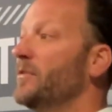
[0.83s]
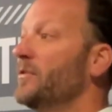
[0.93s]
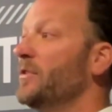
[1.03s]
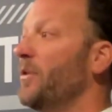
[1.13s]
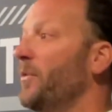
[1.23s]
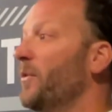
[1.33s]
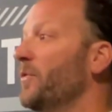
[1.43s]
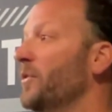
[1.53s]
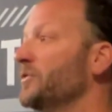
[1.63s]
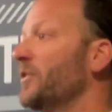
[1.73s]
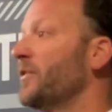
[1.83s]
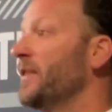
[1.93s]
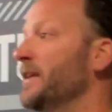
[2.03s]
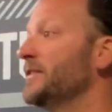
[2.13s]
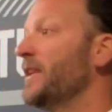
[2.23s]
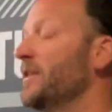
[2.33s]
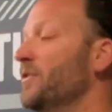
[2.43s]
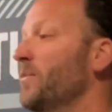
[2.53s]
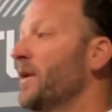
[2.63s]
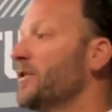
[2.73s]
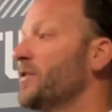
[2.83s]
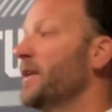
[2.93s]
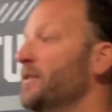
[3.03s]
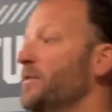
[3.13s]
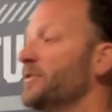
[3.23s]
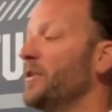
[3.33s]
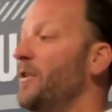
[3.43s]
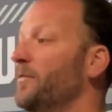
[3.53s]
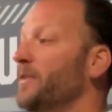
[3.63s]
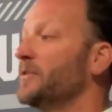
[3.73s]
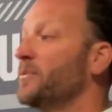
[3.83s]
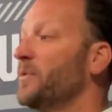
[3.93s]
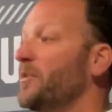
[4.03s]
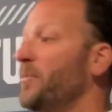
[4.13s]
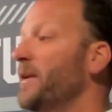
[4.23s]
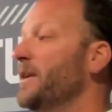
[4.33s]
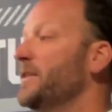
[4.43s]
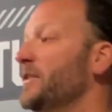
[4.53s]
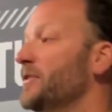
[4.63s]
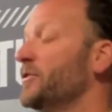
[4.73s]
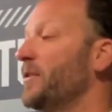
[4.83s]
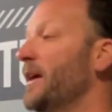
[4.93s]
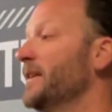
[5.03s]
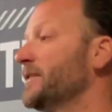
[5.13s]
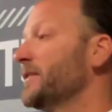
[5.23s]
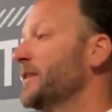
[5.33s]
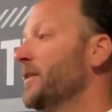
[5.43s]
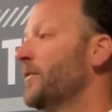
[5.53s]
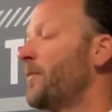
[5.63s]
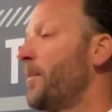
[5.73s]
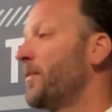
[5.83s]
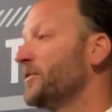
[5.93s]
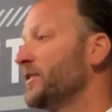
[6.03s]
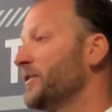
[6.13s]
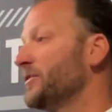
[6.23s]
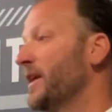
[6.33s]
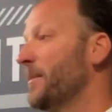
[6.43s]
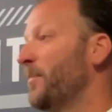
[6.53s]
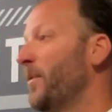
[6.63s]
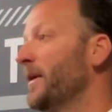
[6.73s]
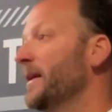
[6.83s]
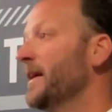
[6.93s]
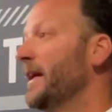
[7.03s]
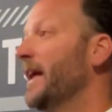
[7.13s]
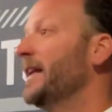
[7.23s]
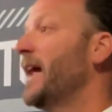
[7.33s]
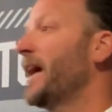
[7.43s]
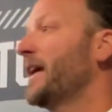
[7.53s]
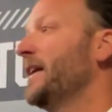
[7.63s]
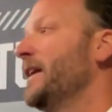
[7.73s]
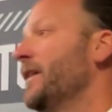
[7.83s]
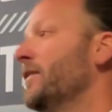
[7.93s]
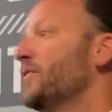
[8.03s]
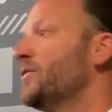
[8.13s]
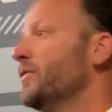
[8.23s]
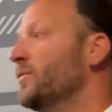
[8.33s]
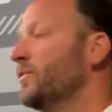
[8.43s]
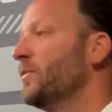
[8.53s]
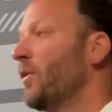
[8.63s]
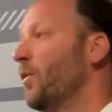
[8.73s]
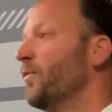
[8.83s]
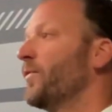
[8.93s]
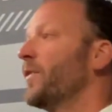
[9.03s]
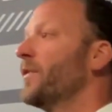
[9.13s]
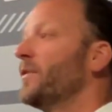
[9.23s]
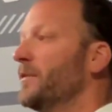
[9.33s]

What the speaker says: you know, those are things that you want to try to do as an offense to where you're playing to your strengths from a personnel standpoint and not getting too over,